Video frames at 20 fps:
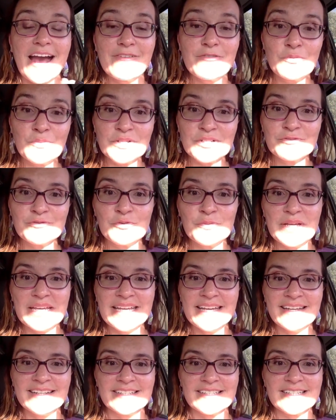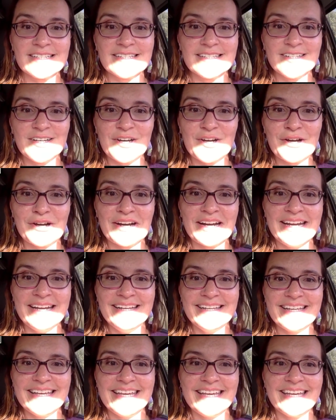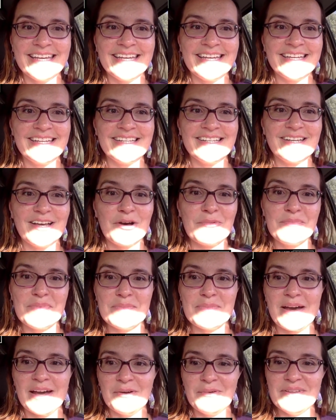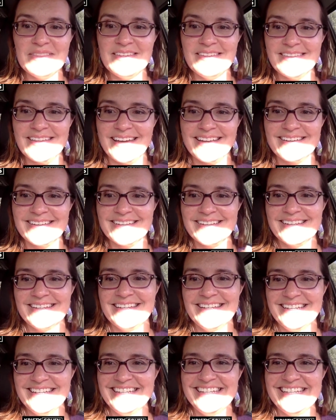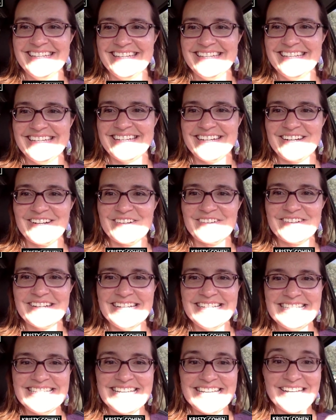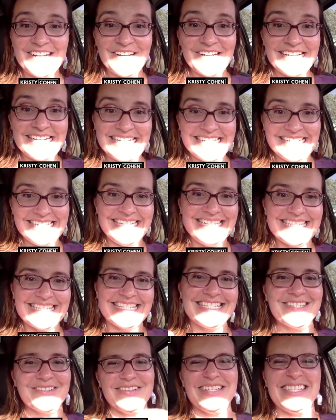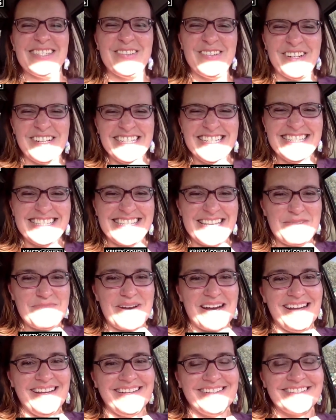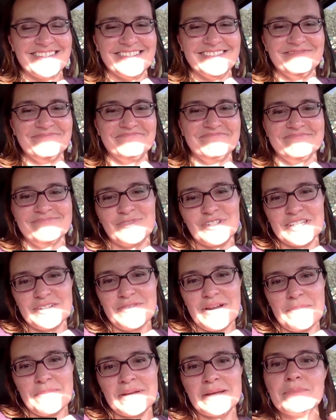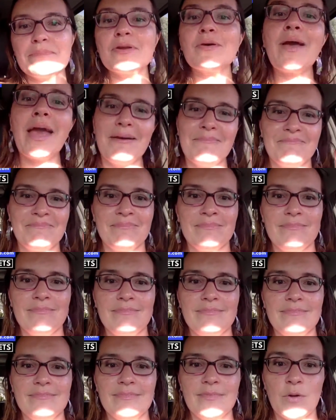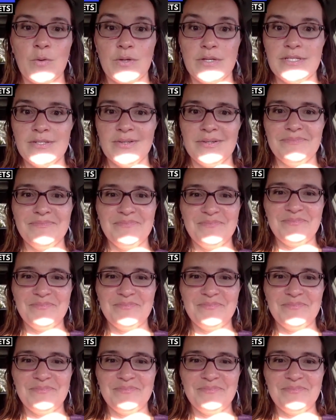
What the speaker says: a wonderful weekend. All right. And I'll be back with you then. All right. Take care, guys. It's always so hard to say bye and really wrap it up. But okay. We can do it.